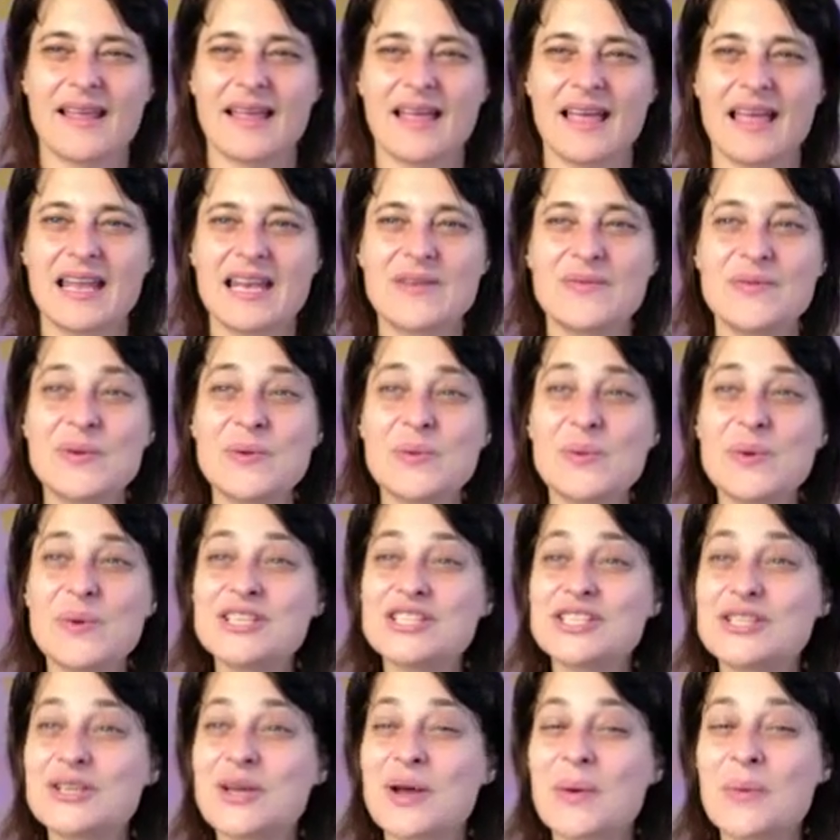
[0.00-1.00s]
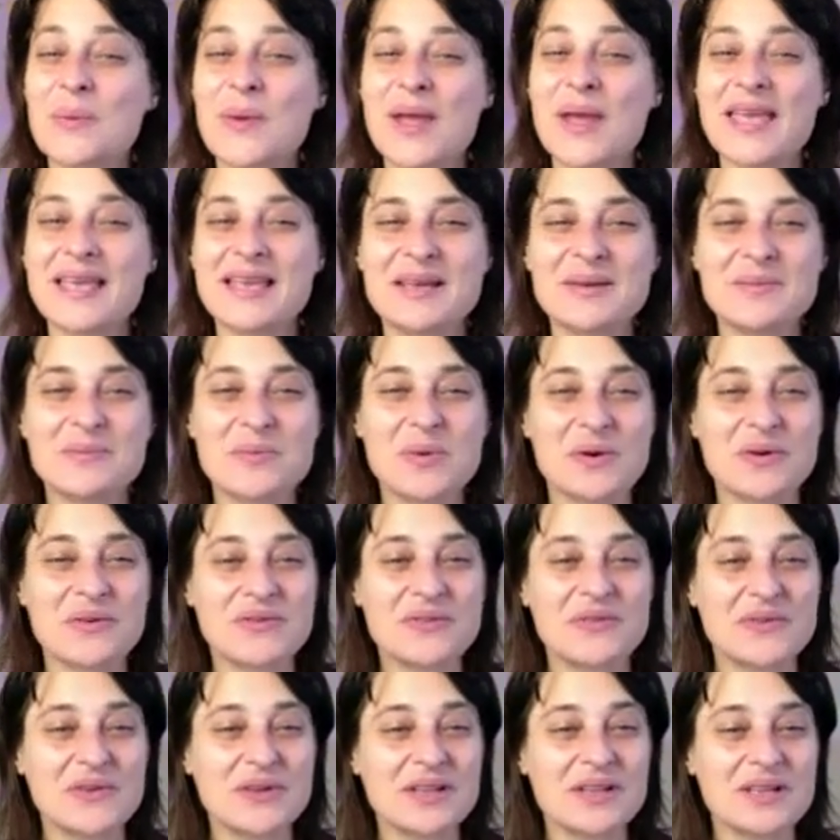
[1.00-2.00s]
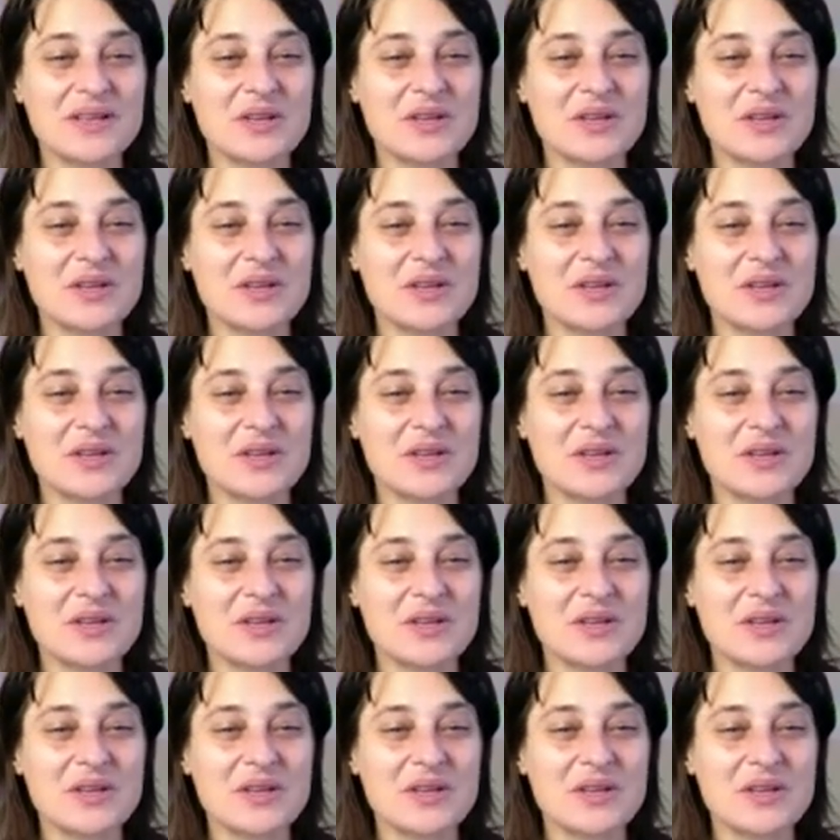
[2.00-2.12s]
And if you wish to awaken more fully,